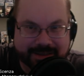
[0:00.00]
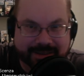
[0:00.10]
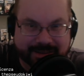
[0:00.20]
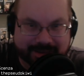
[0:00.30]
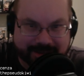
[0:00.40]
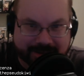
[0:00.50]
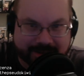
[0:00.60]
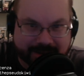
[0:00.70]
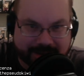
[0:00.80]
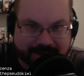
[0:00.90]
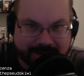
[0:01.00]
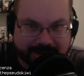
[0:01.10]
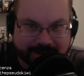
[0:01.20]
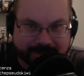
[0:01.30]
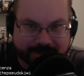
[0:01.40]

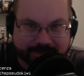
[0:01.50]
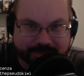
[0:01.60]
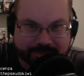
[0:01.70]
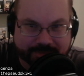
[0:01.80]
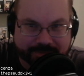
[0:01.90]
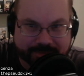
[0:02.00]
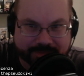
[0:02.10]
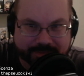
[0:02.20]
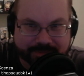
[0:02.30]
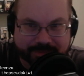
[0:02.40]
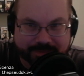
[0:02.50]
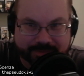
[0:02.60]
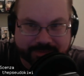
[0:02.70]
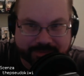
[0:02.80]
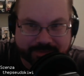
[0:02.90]

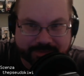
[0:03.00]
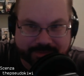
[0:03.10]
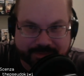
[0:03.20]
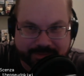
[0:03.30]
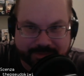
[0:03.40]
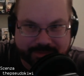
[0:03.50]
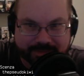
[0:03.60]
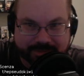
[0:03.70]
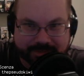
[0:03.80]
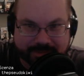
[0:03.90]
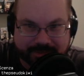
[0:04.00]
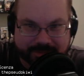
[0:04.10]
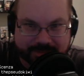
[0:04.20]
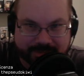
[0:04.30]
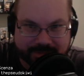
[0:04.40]

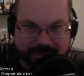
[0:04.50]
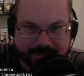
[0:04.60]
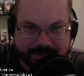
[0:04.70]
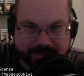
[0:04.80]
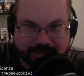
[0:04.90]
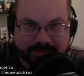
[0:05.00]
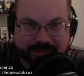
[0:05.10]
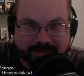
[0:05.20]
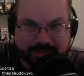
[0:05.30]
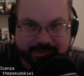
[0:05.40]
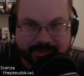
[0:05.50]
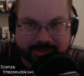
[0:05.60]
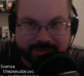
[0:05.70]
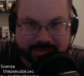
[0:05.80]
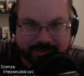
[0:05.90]

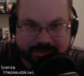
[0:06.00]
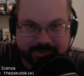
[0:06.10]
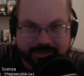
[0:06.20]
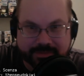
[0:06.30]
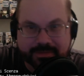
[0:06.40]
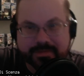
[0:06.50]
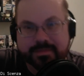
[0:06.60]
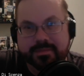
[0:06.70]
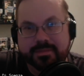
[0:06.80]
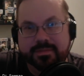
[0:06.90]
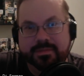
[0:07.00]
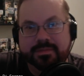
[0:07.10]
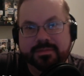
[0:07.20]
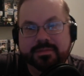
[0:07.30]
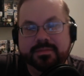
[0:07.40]

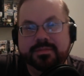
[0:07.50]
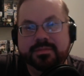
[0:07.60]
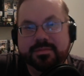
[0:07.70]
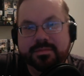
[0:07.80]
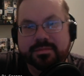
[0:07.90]
[no speech]